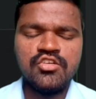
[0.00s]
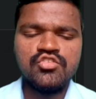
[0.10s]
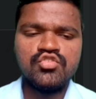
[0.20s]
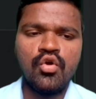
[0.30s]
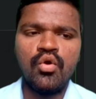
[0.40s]

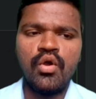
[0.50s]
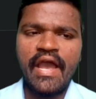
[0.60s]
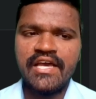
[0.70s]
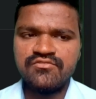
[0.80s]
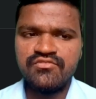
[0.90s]
So
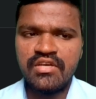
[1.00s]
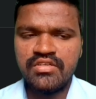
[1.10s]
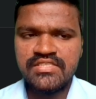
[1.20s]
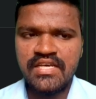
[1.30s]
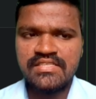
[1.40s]
as we have
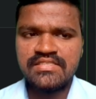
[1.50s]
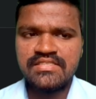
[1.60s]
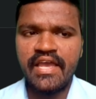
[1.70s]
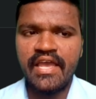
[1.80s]
discussed,